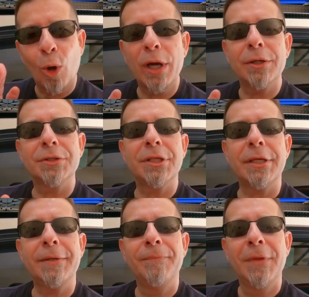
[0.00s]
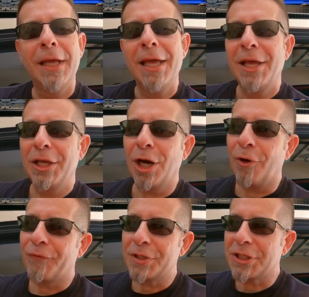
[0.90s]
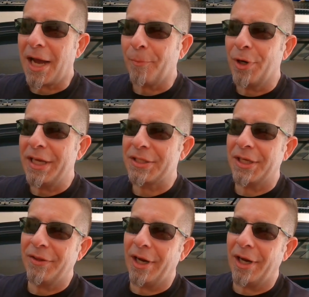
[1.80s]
loyalty. You know, for some reason,